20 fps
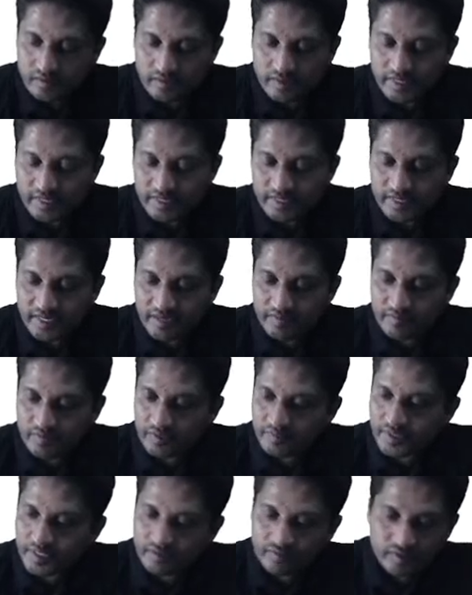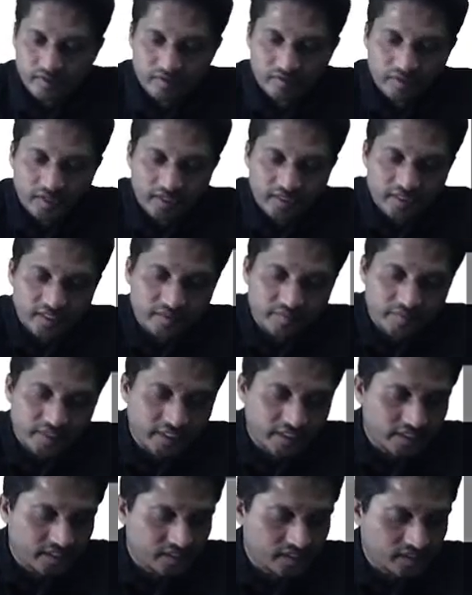Okay, time will be equal to 100
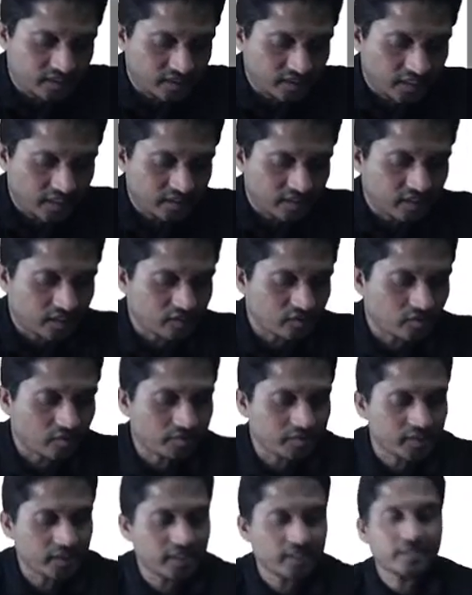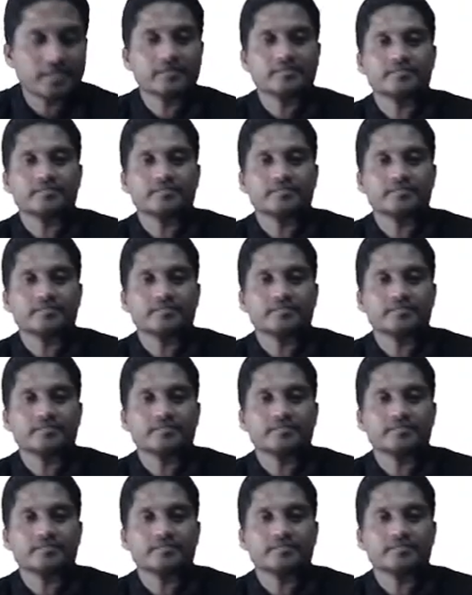minutes. Answer is option A.